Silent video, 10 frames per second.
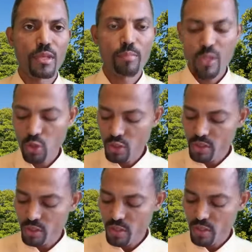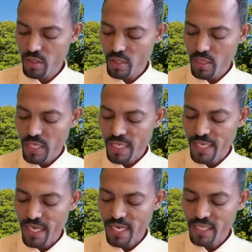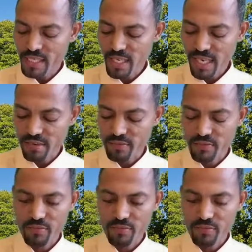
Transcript: Because God is love,